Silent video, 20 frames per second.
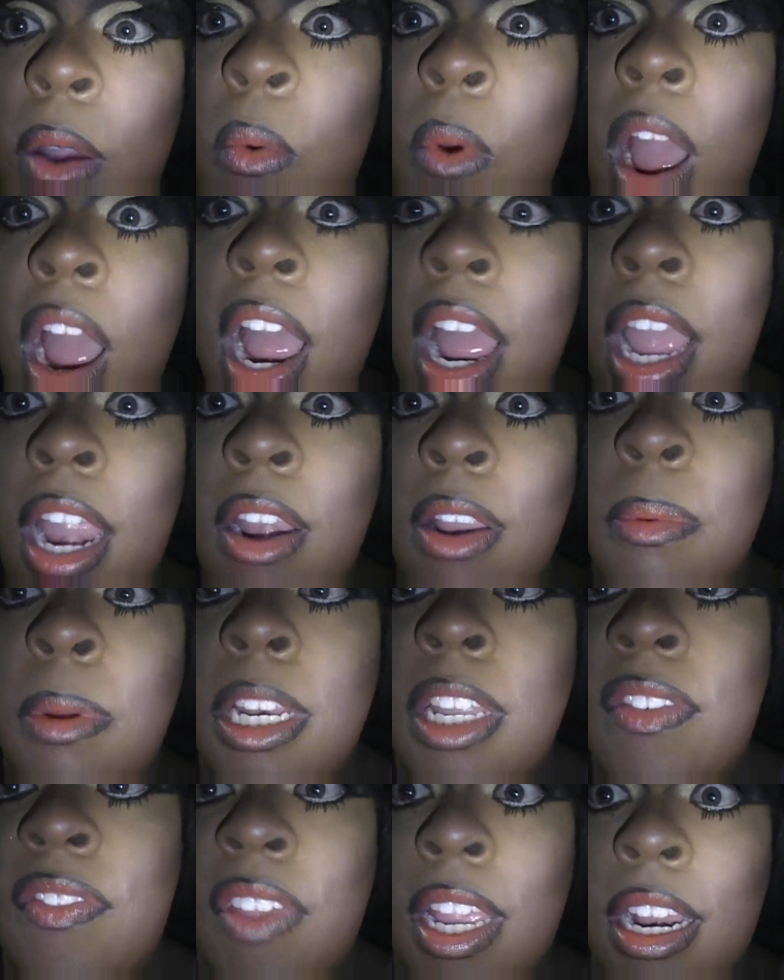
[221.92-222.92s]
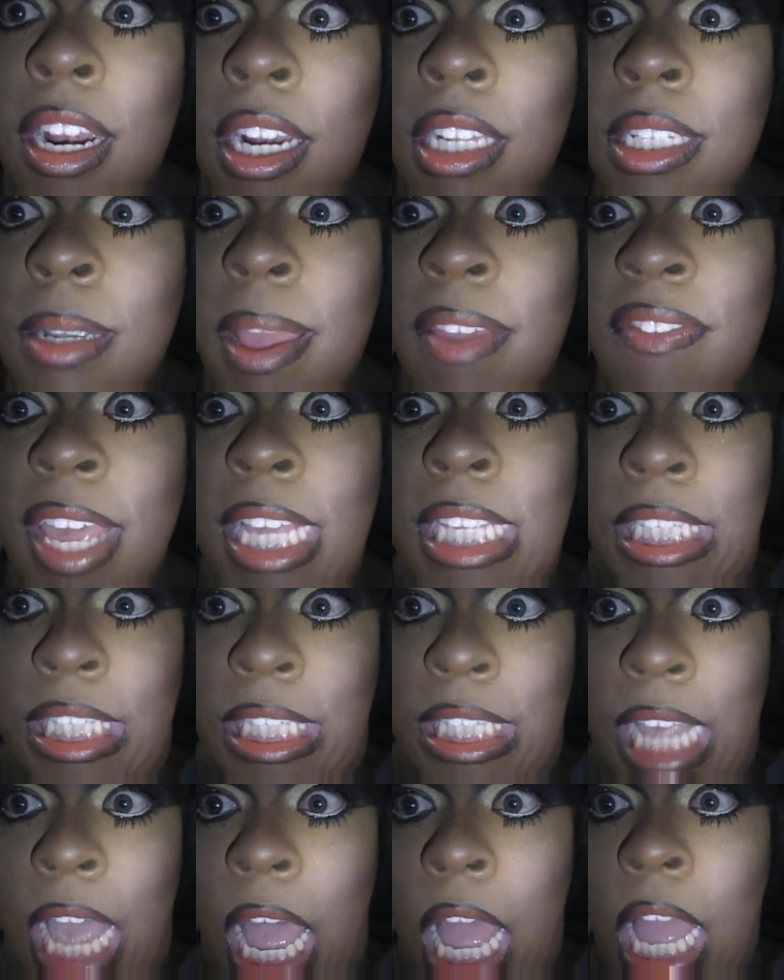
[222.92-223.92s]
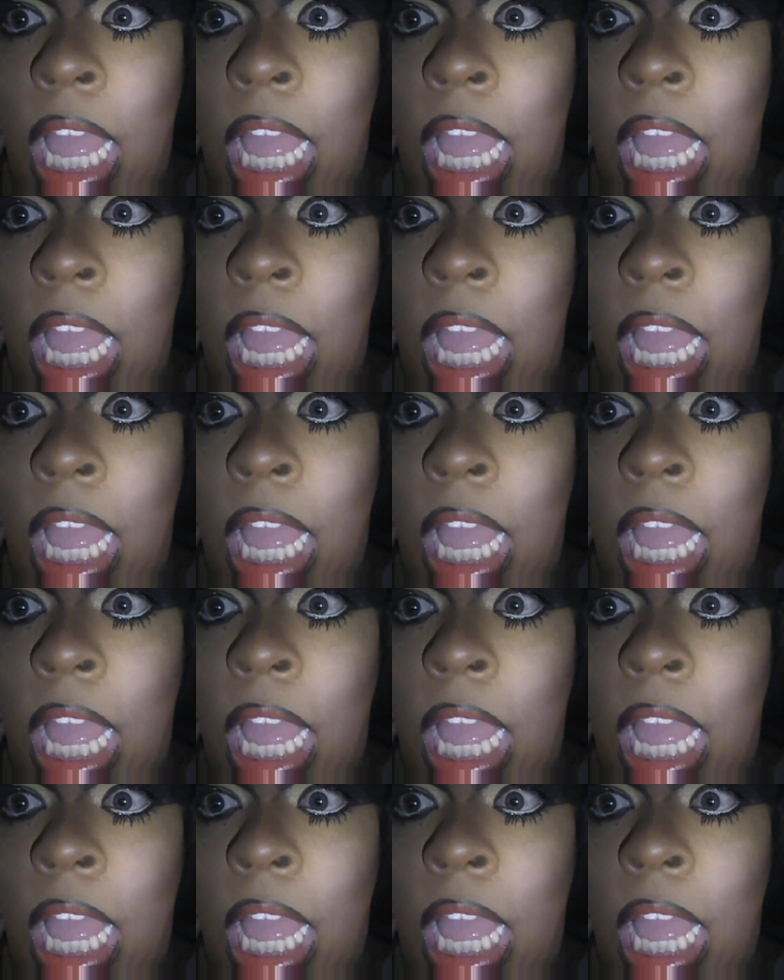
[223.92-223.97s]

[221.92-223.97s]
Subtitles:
Why are you putting your finger to my face?